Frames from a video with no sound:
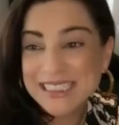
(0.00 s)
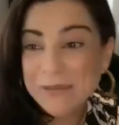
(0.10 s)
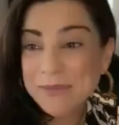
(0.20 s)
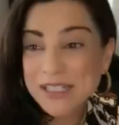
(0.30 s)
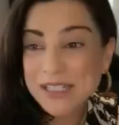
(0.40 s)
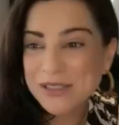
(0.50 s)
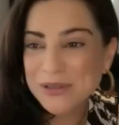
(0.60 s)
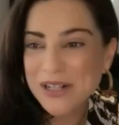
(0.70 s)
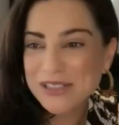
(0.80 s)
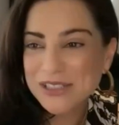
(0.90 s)
something it took me so
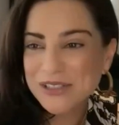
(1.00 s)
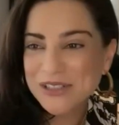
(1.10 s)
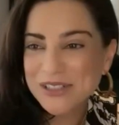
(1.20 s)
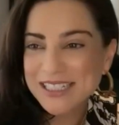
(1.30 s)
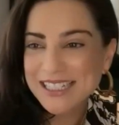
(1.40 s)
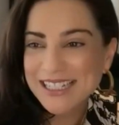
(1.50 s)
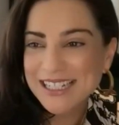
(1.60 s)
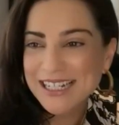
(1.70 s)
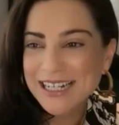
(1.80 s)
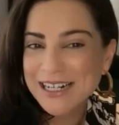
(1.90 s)
long to learn.
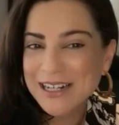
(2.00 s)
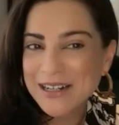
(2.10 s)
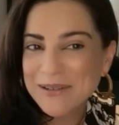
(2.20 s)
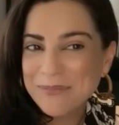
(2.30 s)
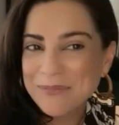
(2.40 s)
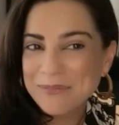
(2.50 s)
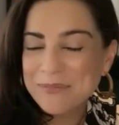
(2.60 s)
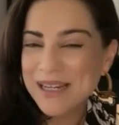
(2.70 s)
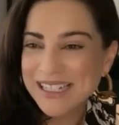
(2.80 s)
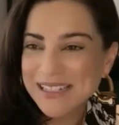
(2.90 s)
Um,
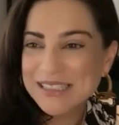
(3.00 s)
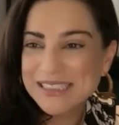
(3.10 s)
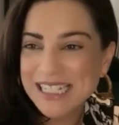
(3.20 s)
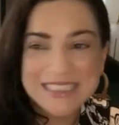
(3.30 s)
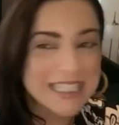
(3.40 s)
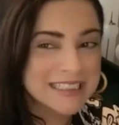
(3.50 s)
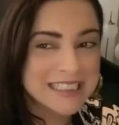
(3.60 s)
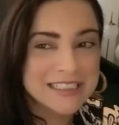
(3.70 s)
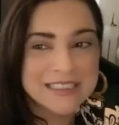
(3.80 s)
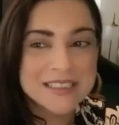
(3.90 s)
but it's, it's it's
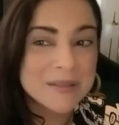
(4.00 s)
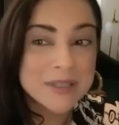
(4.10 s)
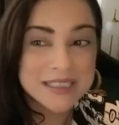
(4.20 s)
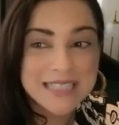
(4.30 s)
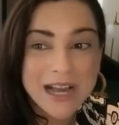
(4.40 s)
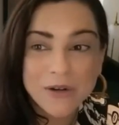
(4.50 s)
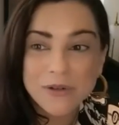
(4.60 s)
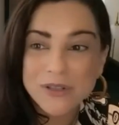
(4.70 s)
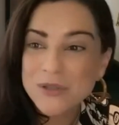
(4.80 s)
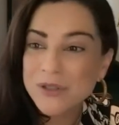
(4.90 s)
it's in some ways it's
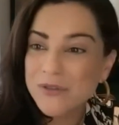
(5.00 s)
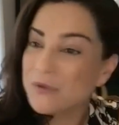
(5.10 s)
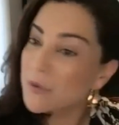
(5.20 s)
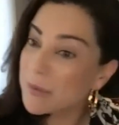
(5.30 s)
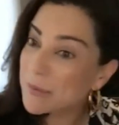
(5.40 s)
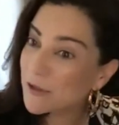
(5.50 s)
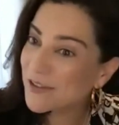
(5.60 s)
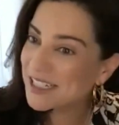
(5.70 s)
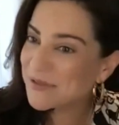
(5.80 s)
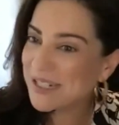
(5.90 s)
counterintuitive because we want to be
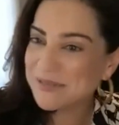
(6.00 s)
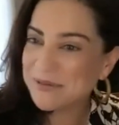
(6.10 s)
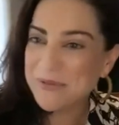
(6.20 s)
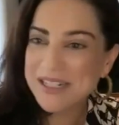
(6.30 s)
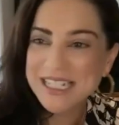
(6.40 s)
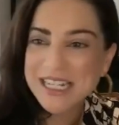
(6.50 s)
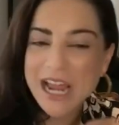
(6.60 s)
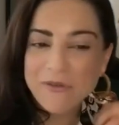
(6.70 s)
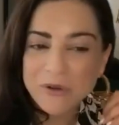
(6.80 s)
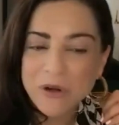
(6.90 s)
perfect, right? So we want to get
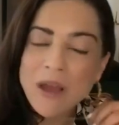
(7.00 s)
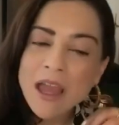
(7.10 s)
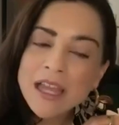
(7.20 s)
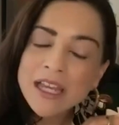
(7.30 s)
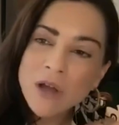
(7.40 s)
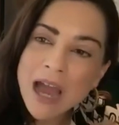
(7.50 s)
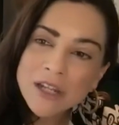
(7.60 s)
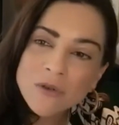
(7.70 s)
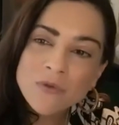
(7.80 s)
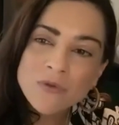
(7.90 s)
mm-hmm. everyone. You know, how
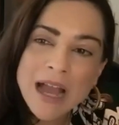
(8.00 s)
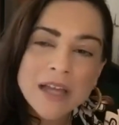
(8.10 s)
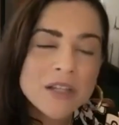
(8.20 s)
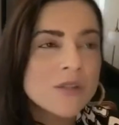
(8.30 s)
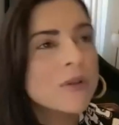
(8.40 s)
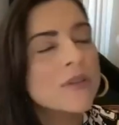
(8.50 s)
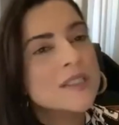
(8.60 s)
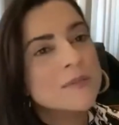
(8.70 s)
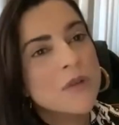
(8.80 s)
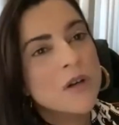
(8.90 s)
do you how do you in
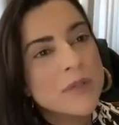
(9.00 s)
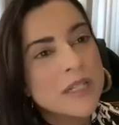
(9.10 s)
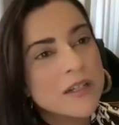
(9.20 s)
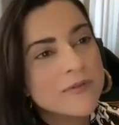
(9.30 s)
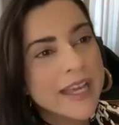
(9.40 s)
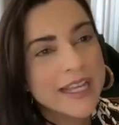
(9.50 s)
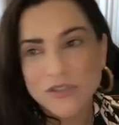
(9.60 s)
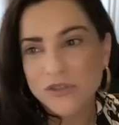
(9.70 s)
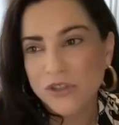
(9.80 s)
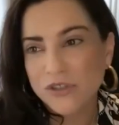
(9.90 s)
this moment of
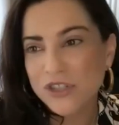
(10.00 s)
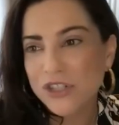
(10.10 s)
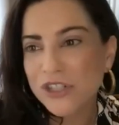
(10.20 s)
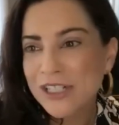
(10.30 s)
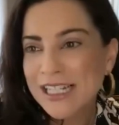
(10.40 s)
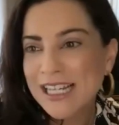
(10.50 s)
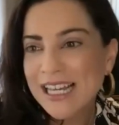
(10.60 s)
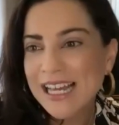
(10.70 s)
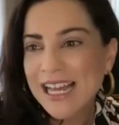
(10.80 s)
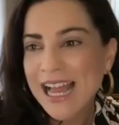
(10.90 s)
cancel culture?
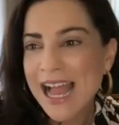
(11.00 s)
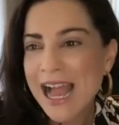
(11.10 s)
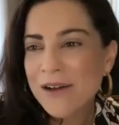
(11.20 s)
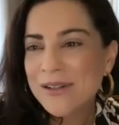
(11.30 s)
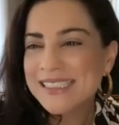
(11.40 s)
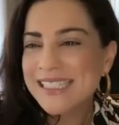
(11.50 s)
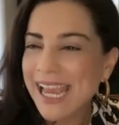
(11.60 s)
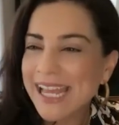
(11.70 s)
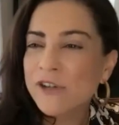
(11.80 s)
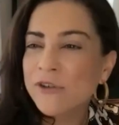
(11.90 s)
How does
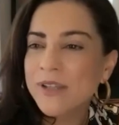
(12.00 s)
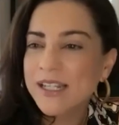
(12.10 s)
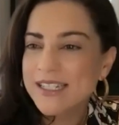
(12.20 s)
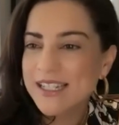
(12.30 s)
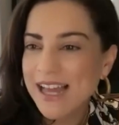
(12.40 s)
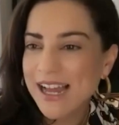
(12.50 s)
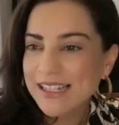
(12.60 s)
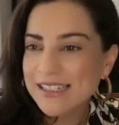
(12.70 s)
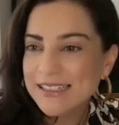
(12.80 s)
candor fit into that?